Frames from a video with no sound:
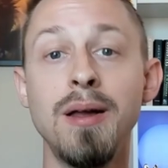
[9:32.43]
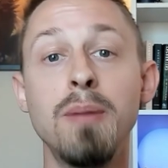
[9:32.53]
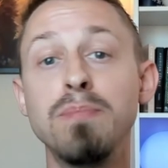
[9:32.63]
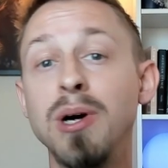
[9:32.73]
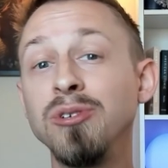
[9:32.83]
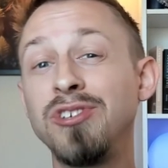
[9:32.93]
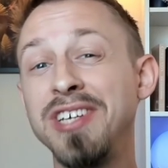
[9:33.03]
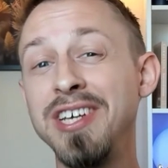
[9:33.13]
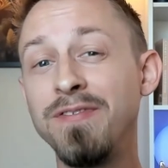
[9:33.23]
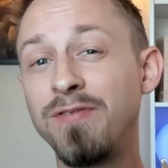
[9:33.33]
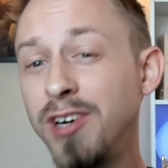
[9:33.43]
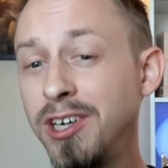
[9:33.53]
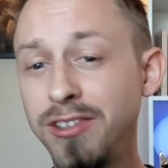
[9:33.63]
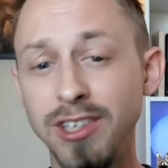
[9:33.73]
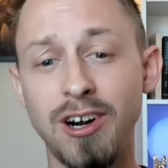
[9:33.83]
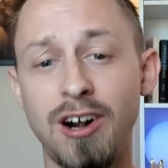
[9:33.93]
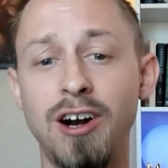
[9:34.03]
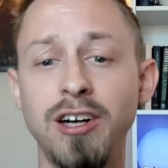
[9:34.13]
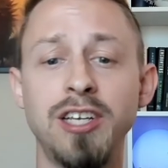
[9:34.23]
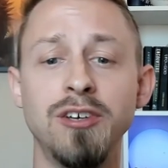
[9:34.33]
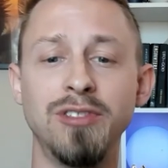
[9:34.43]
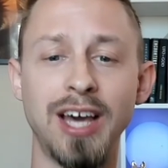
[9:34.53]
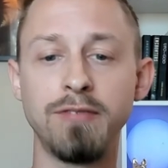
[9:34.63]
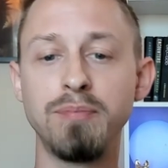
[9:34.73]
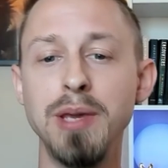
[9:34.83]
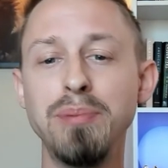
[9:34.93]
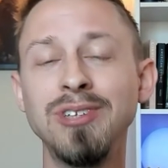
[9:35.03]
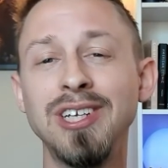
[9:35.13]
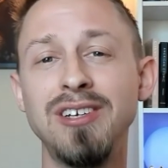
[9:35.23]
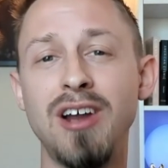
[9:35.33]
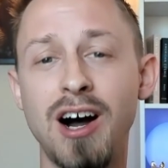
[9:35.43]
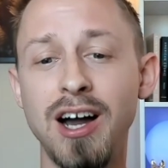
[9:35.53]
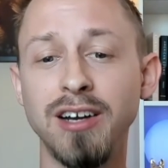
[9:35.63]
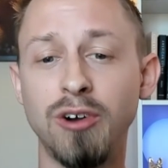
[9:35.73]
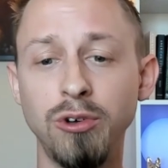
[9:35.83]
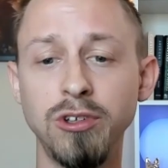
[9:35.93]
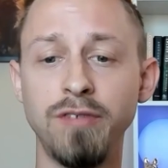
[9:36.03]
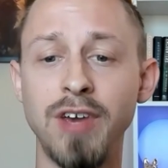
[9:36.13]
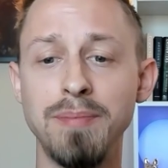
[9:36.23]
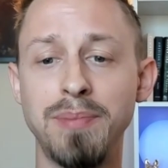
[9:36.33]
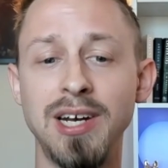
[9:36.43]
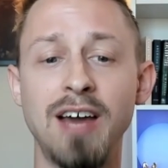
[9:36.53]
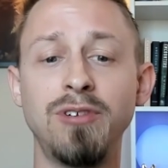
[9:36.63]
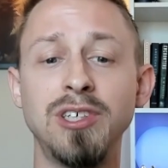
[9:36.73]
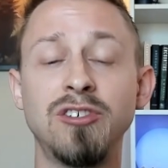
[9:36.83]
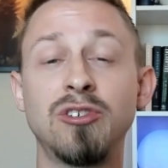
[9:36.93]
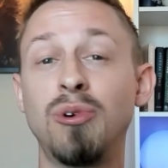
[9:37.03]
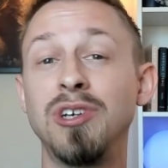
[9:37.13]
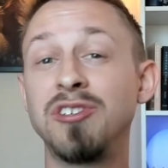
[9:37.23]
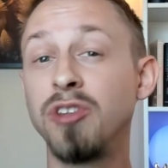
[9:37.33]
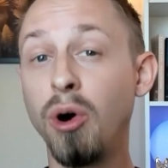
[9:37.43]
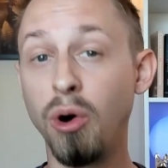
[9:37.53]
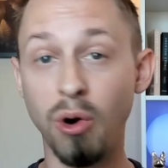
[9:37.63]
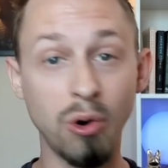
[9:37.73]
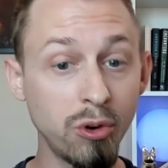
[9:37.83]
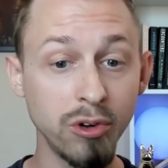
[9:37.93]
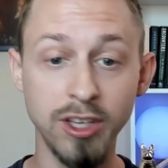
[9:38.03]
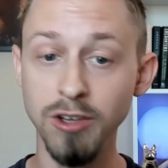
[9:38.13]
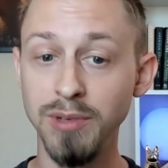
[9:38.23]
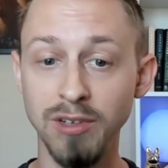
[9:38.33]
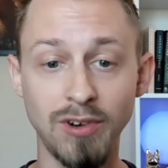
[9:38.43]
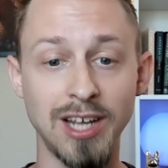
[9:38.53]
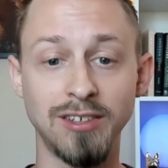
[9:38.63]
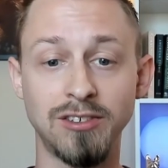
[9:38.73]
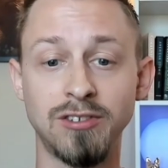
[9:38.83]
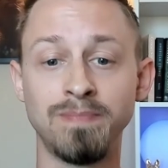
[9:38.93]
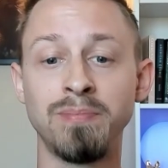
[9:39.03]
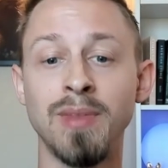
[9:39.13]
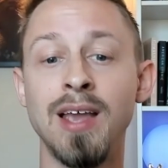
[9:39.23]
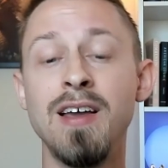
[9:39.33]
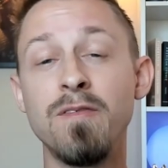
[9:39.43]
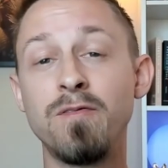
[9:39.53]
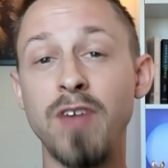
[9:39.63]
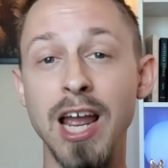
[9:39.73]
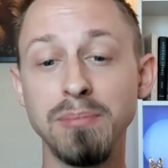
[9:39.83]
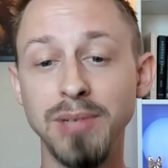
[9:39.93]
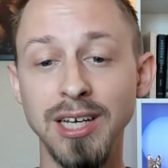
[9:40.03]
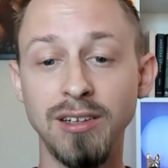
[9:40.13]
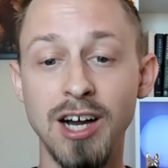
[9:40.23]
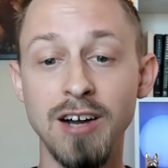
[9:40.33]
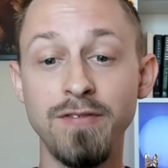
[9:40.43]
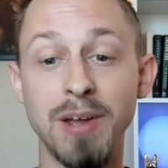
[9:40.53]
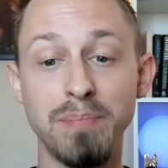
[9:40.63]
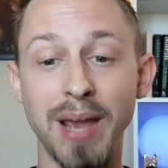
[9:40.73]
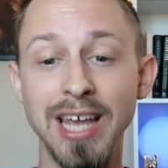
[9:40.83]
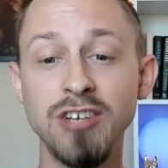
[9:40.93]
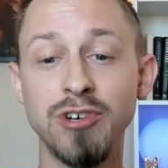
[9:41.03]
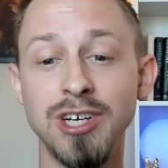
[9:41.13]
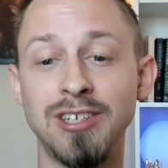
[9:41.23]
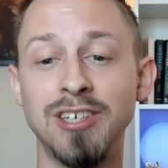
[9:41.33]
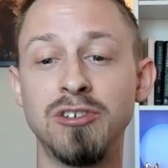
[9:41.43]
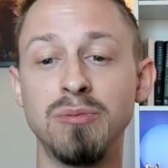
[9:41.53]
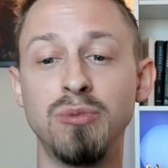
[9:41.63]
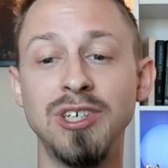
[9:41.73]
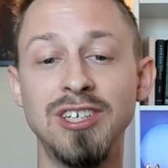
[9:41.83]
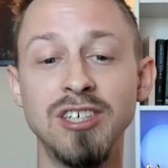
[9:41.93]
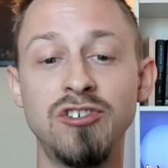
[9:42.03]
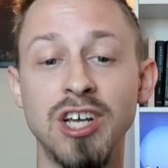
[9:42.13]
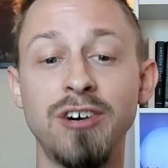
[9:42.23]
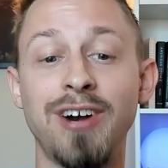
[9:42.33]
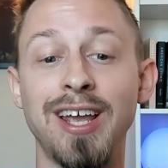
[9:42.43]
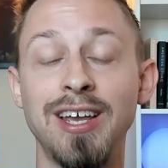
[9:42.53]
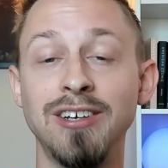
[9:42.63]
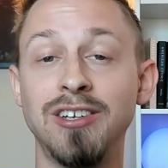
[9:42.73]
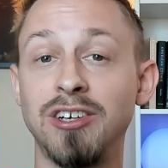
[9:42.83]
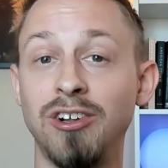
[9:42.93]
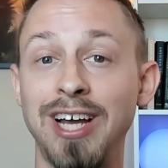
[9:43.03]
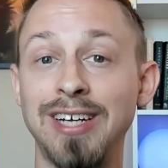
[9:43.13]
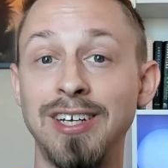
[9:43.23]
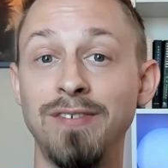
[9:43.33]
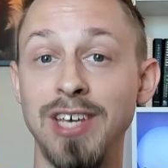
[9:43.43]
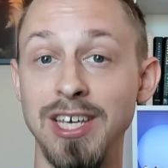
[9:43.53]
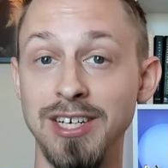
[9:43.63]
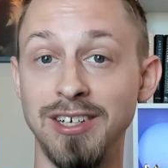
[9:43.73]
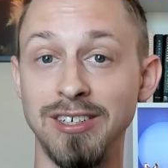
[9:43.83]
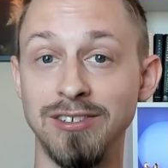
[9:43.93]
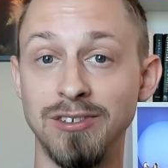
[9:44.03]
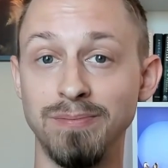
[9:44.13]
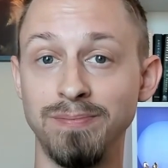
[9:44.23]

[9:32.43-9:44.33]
Mo-Zi further argued that if people did not cultivate benevolence towards the whole human race, family love and patriotism would degenerate into collective egotism.